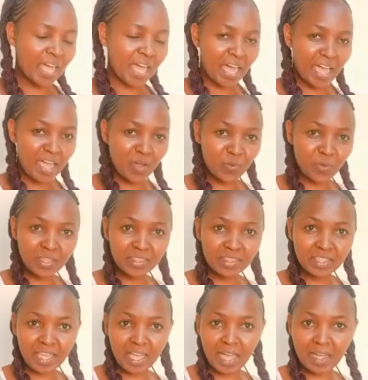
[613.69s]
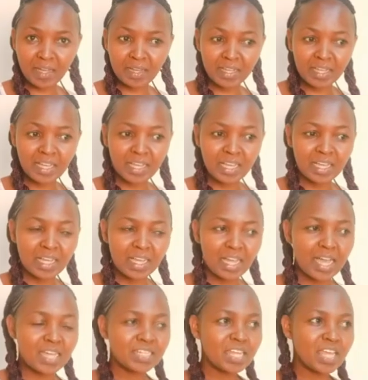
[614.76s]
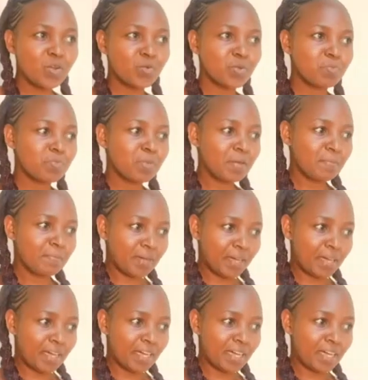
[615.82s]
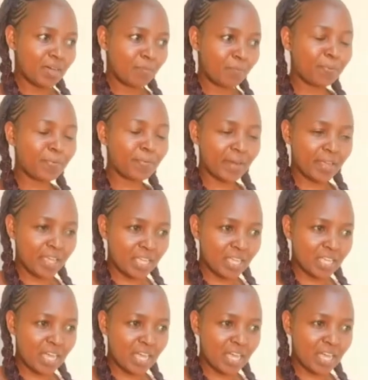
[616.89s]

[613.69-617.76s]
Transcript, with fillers: I went there and I remember praying.